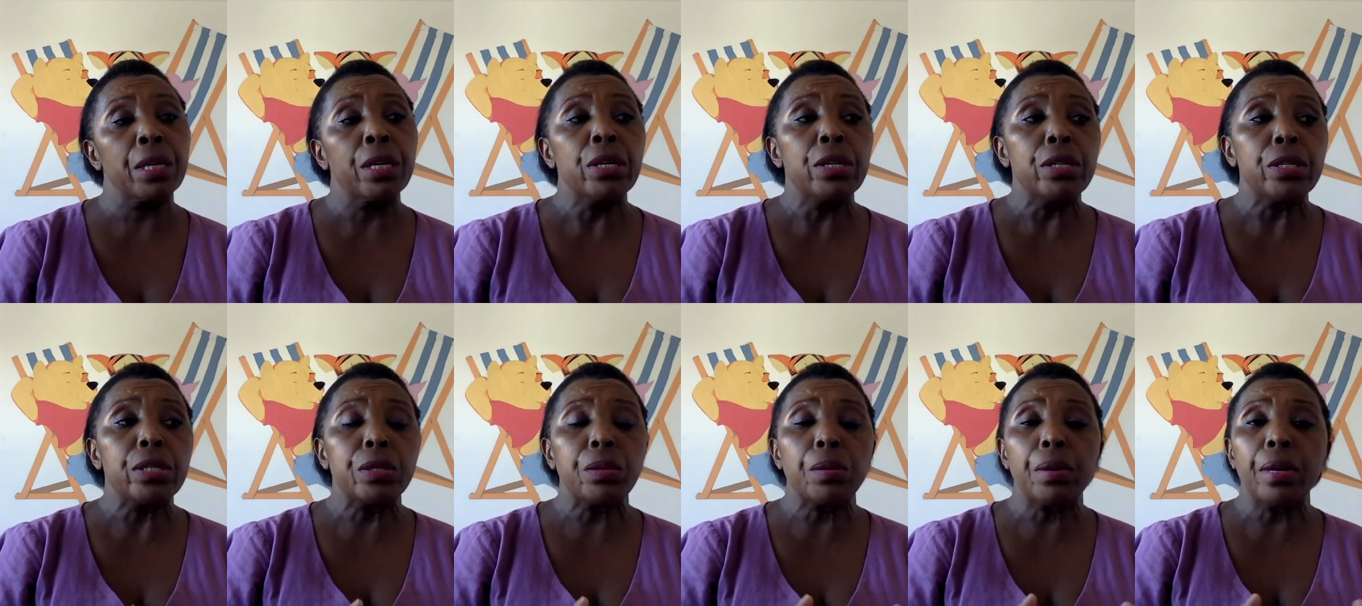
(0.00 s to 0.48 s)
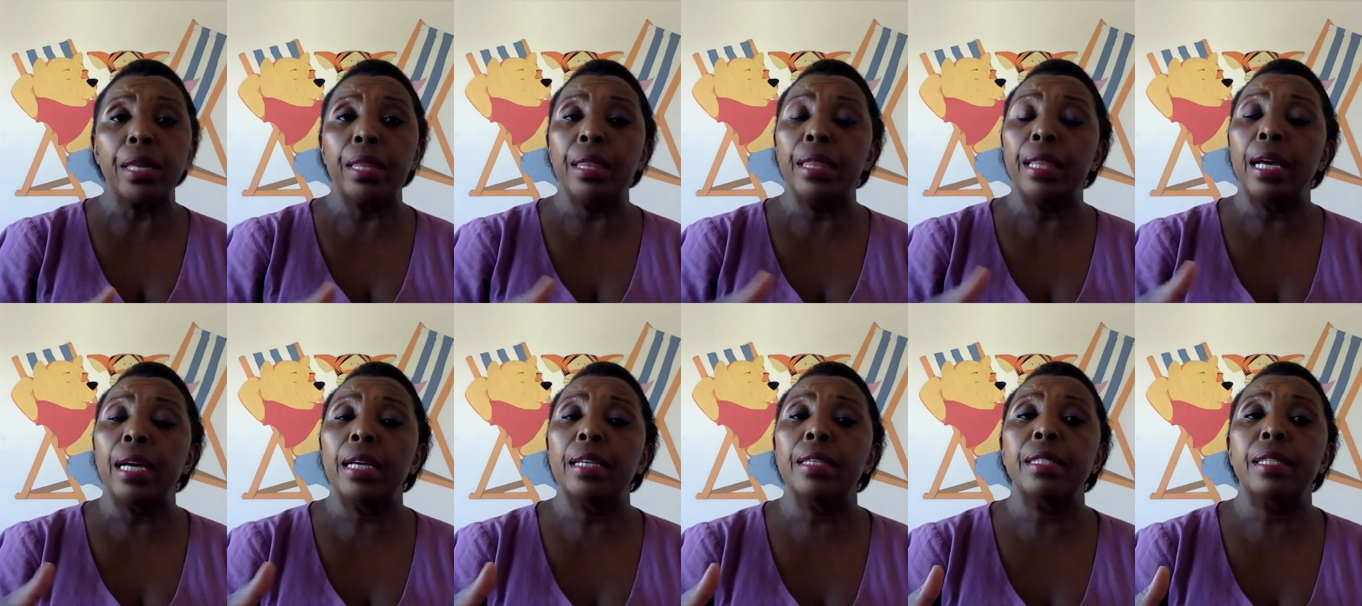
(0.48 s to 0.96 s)
So in
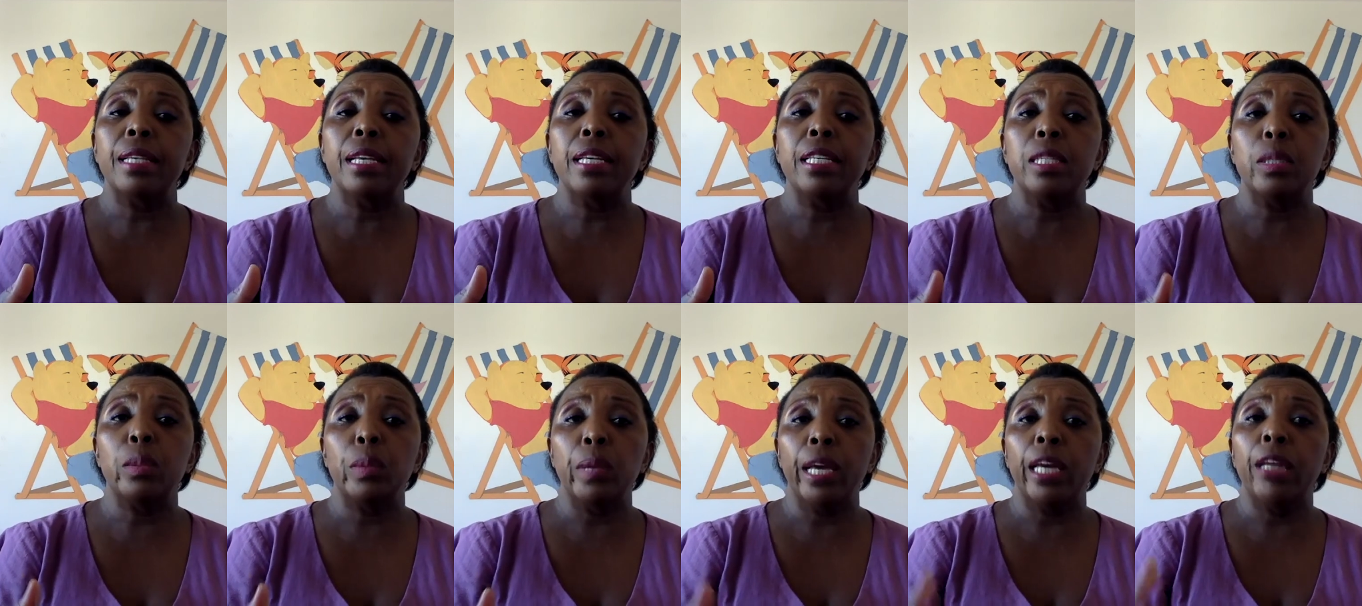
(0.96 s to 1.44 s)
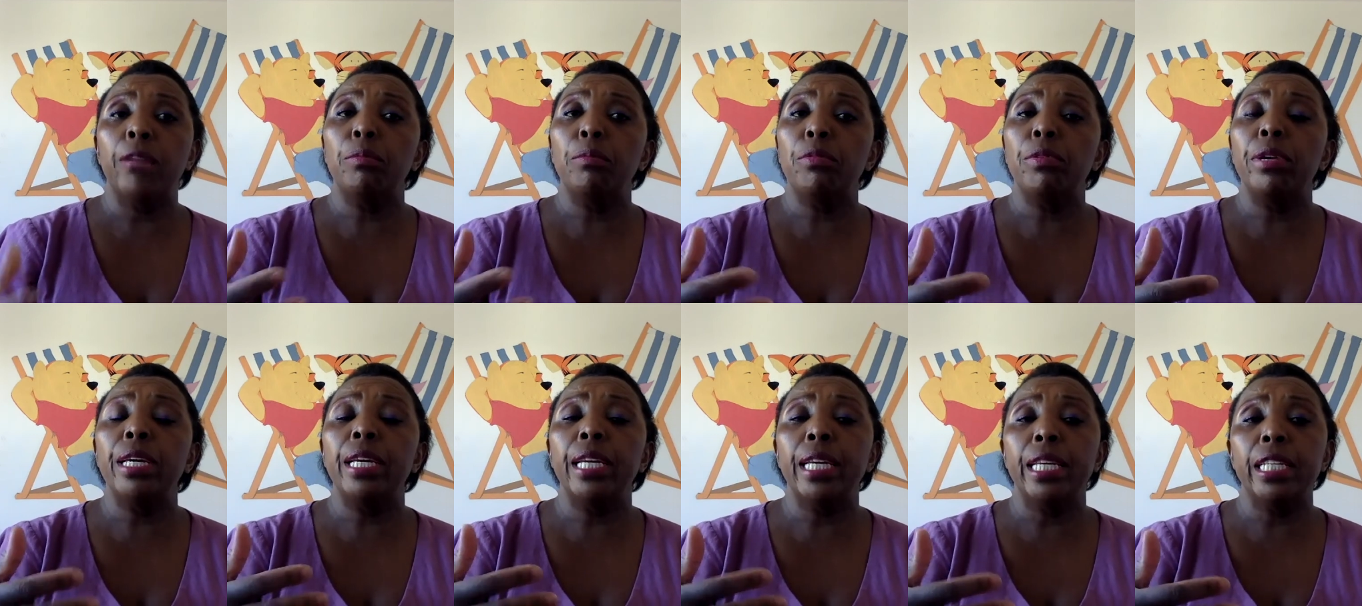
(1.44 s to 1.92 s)
that sense, we can
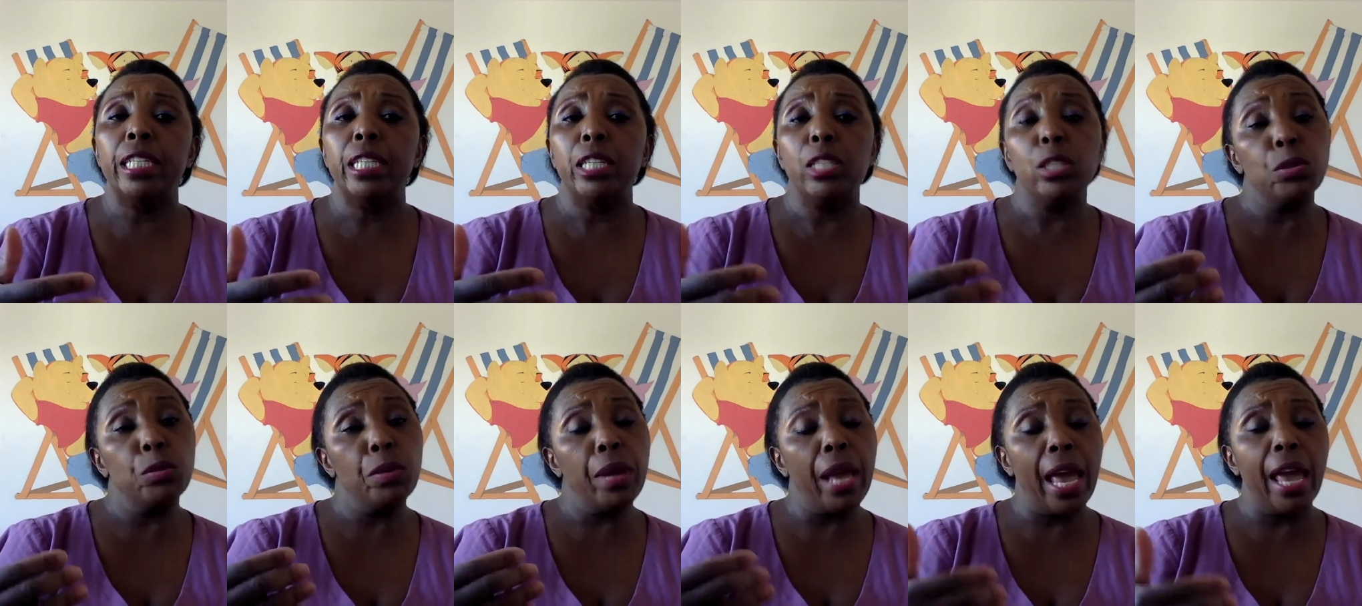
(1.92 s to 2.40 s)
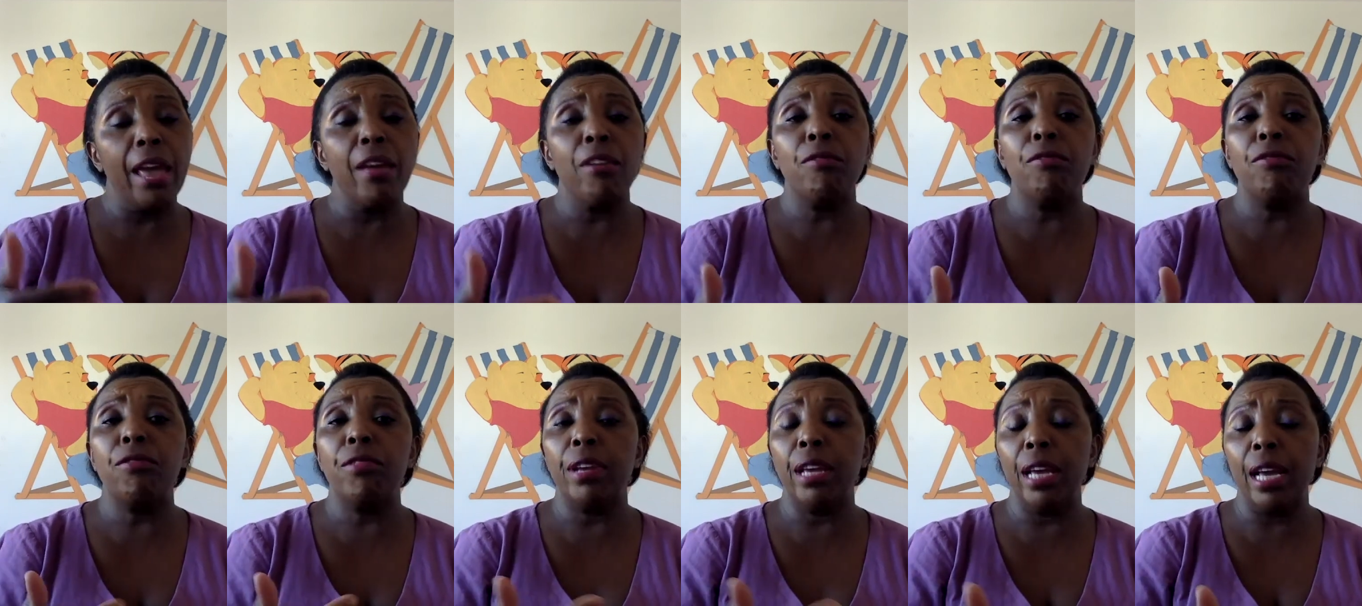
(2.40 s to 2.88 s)
bring it into
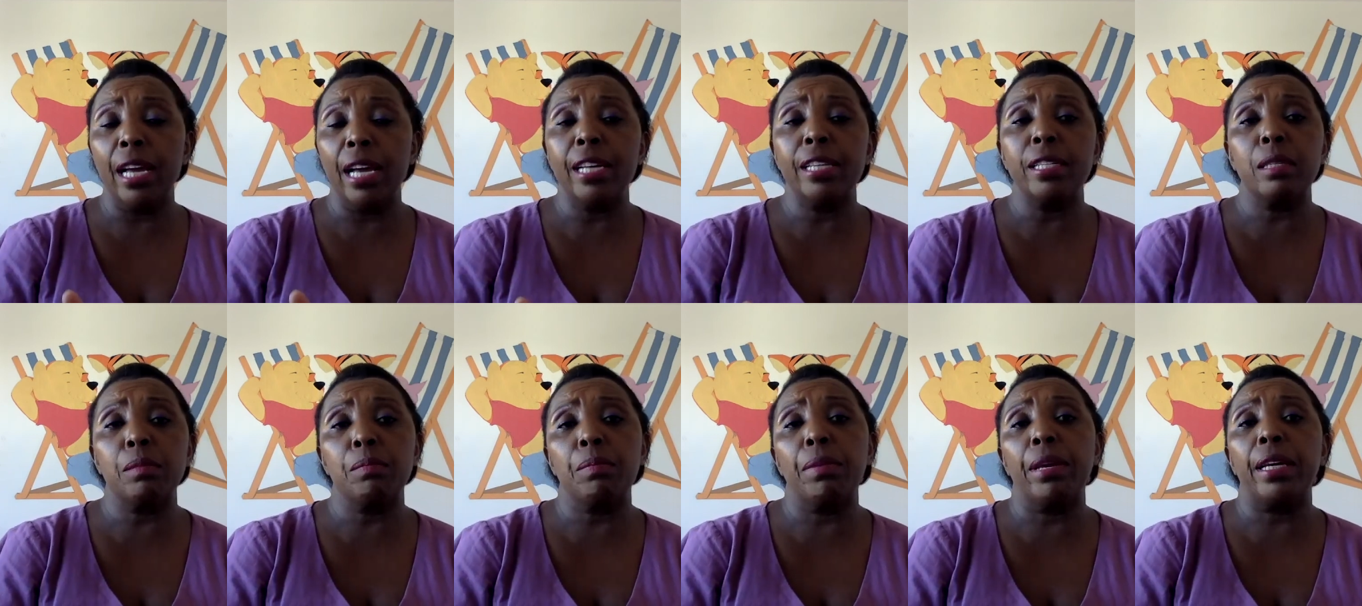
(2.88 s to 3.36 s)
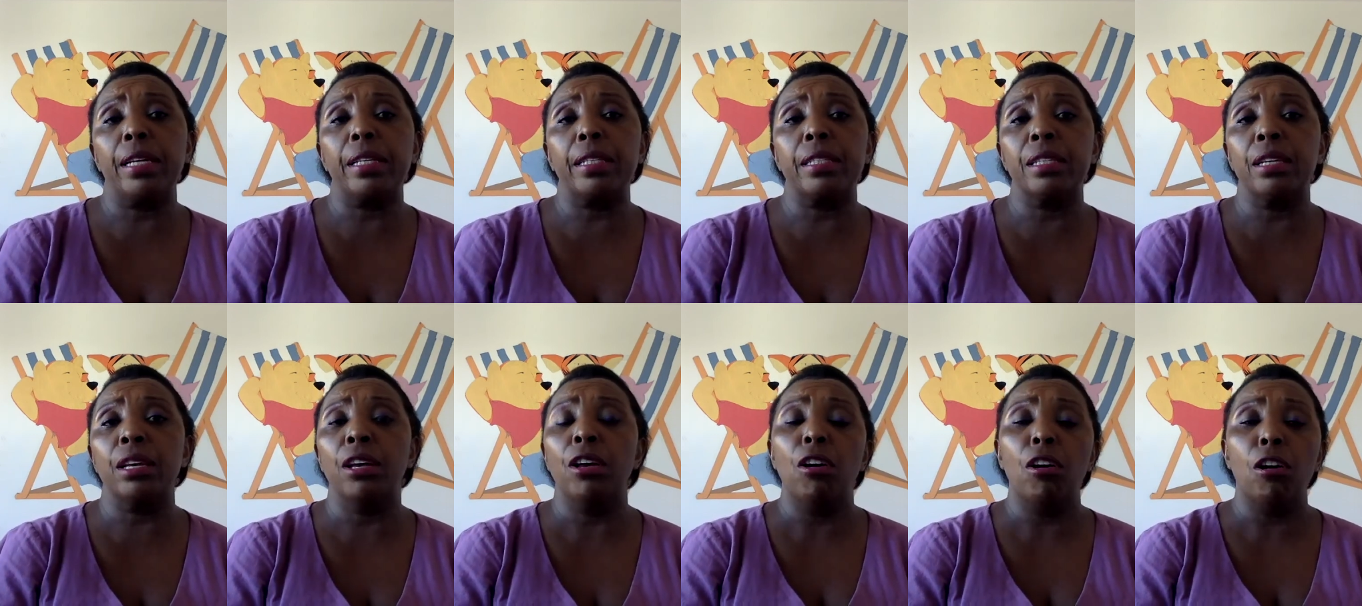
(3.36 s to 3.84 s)
every aspect
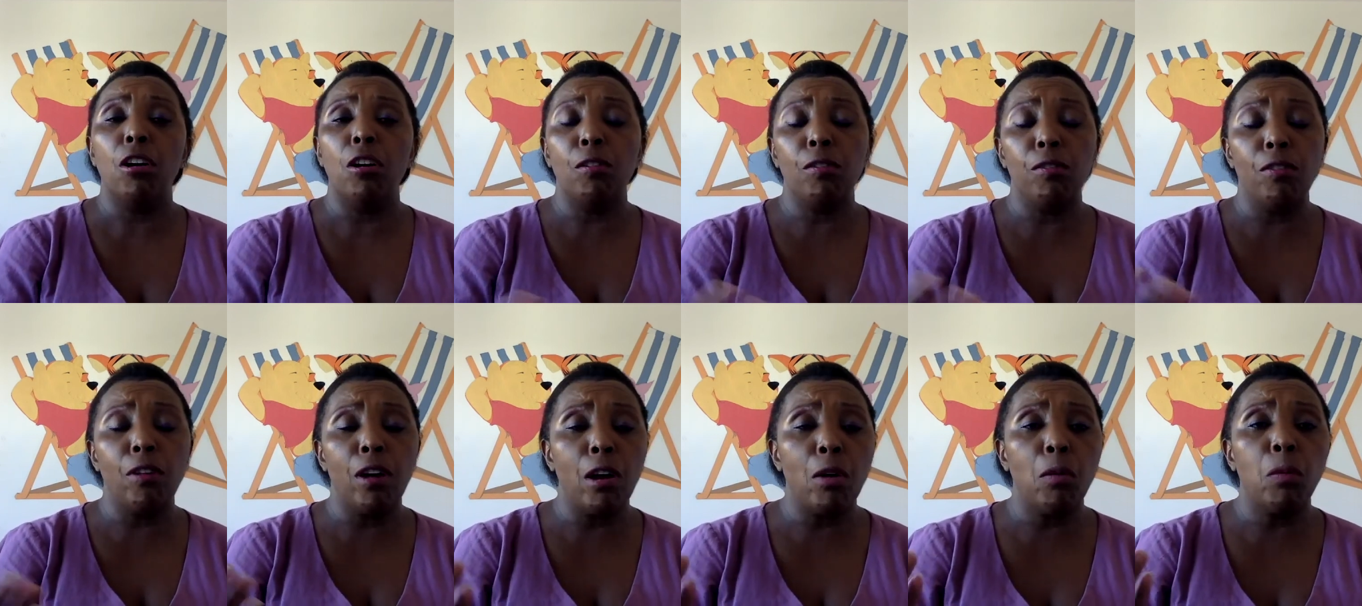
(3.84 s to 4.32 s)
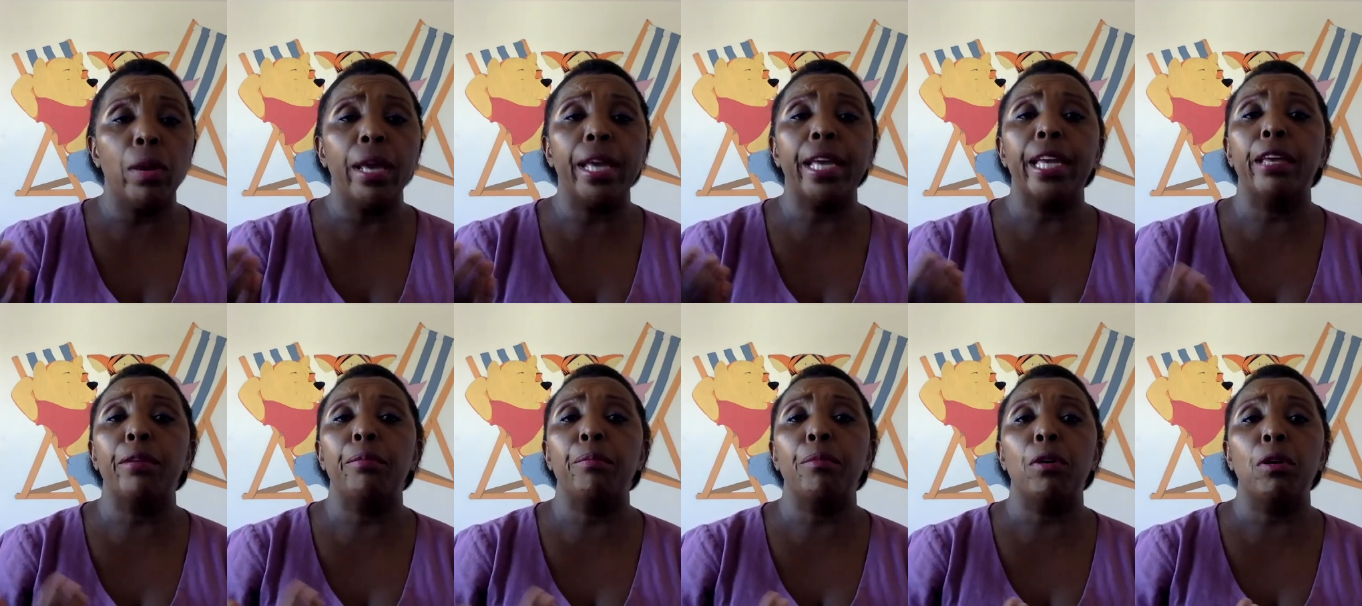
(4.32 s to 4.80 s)
of our
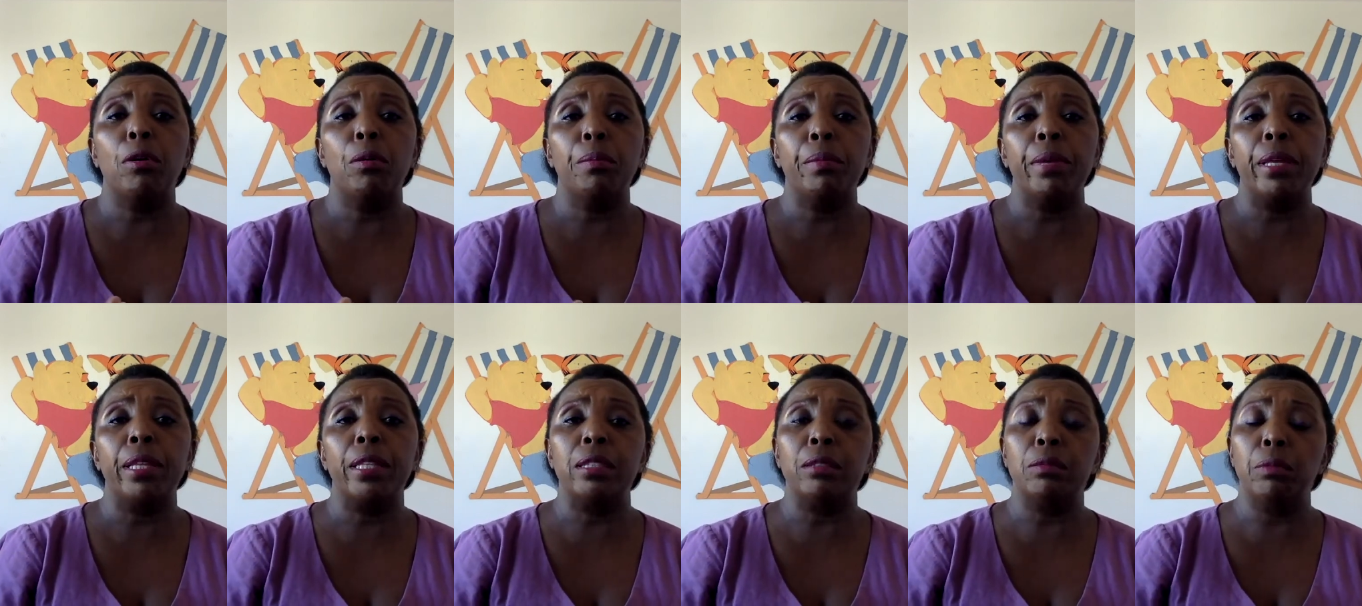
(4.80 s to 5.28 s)
waking moment.